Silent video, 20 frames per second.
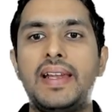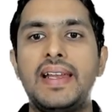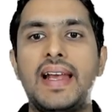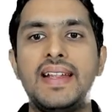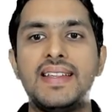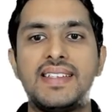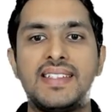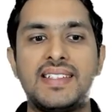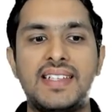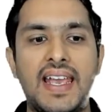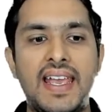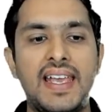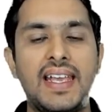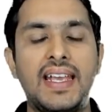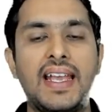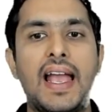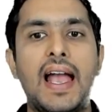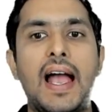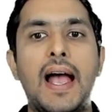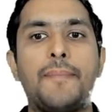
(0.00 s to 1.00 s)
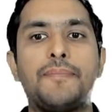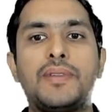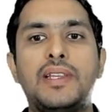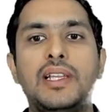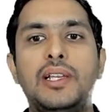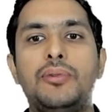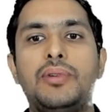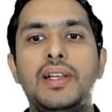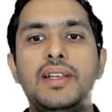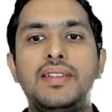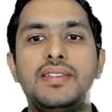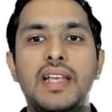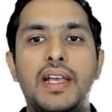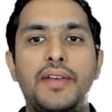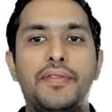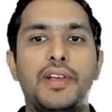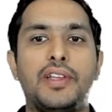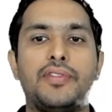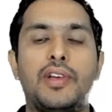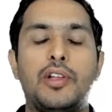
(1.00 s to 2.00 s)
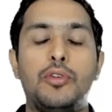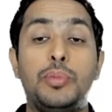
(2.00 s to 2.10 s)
and staying absolutely safe as well.